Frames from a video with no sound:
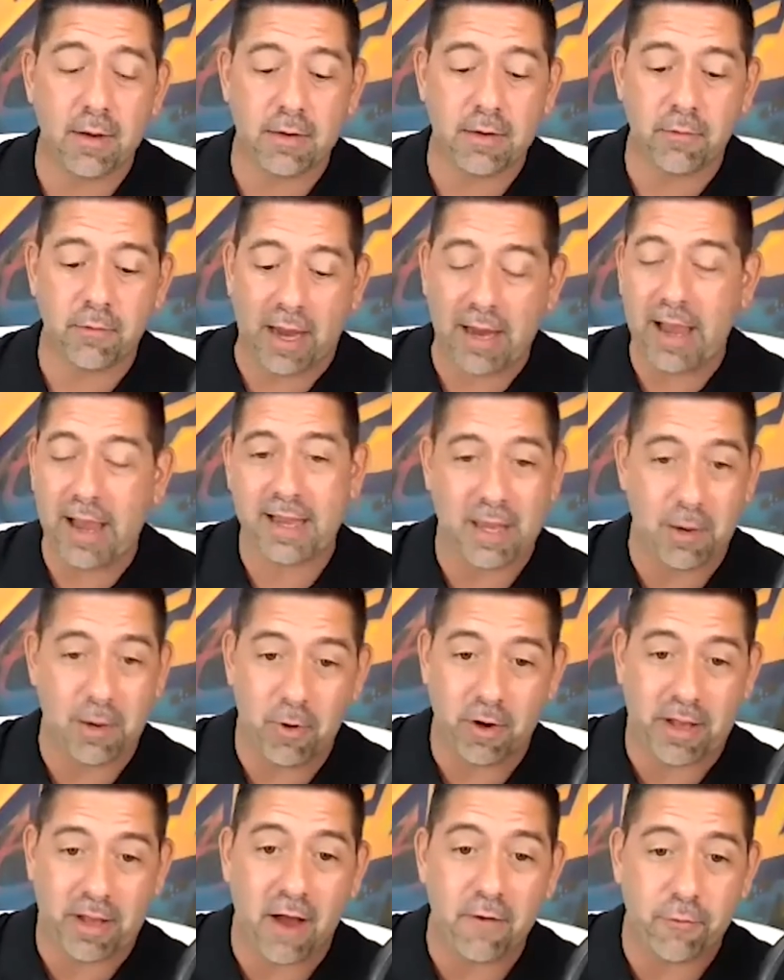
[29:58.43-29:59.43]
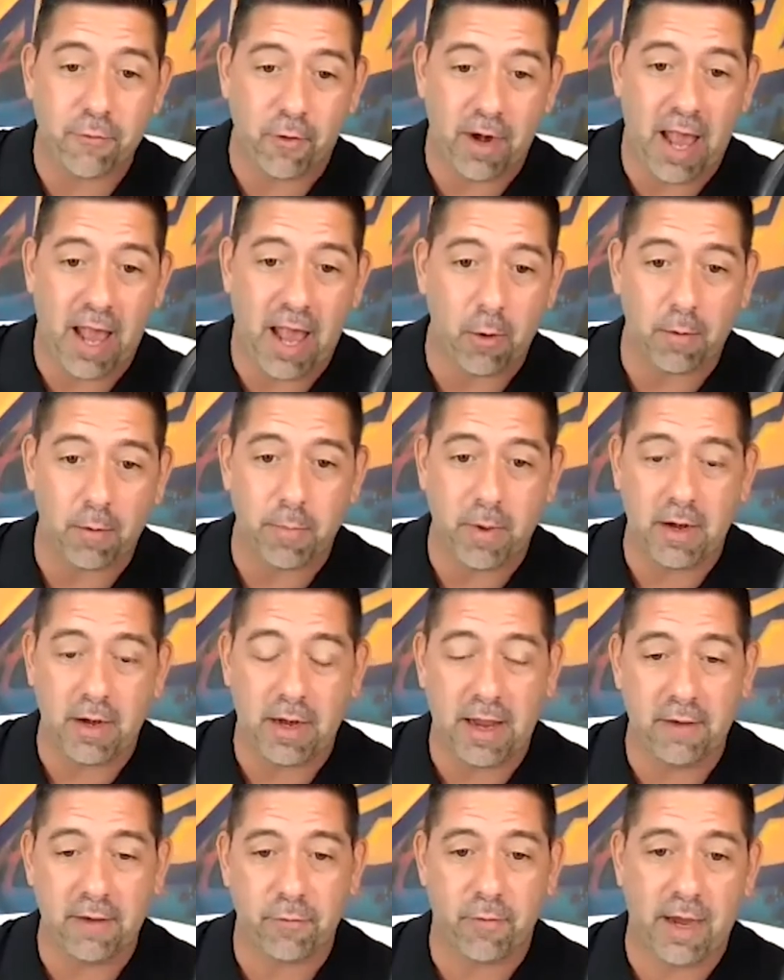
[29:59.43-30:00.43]
right? I can work out for an hour, but
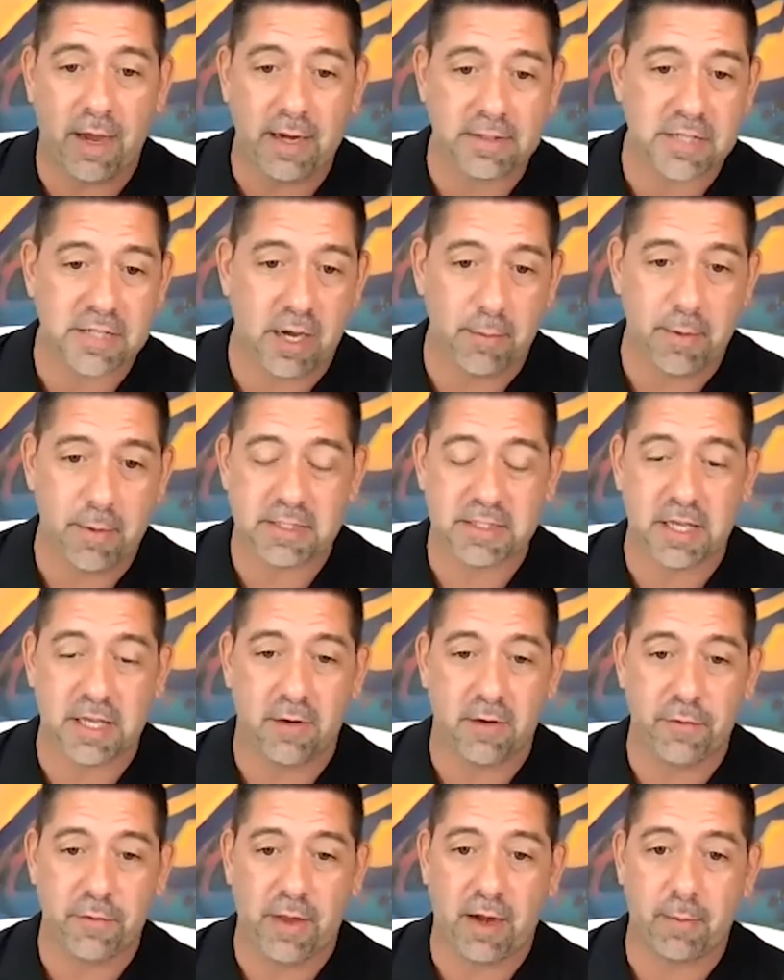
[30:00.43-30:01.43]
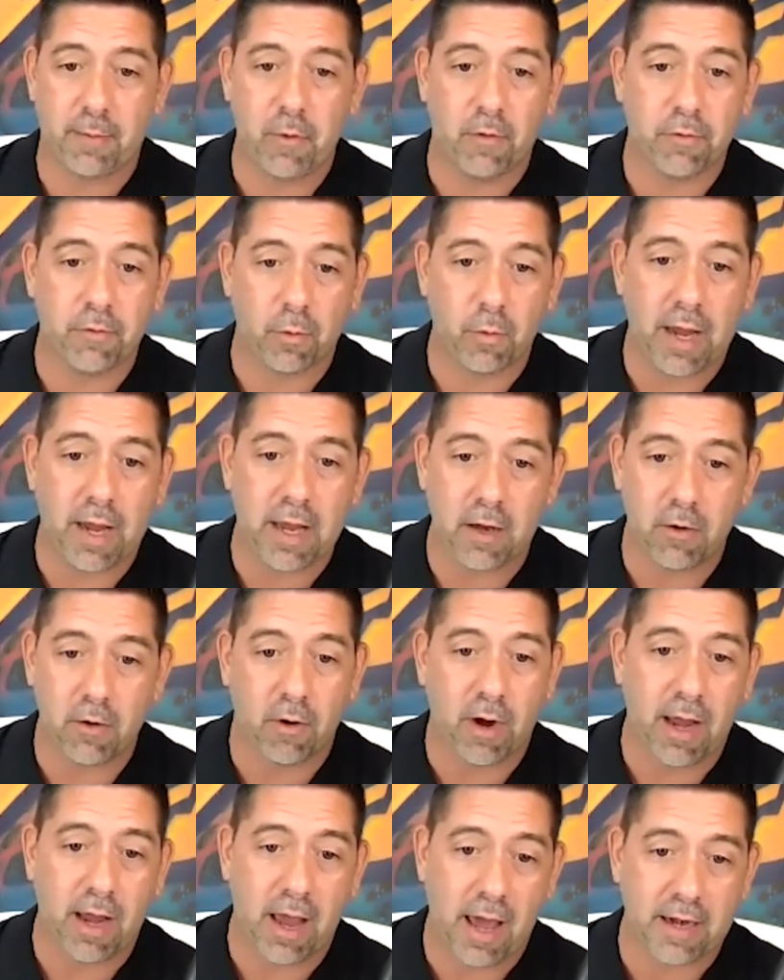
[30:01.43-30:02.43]
if I tell myself that I'm overweight or
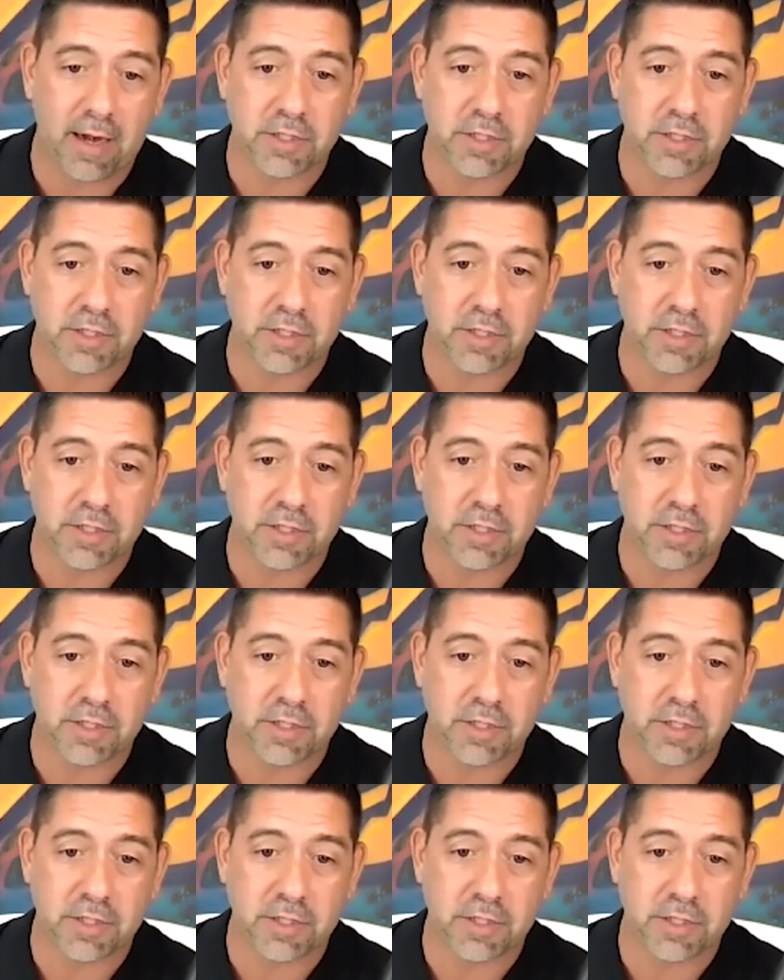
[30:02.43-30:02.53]
I had a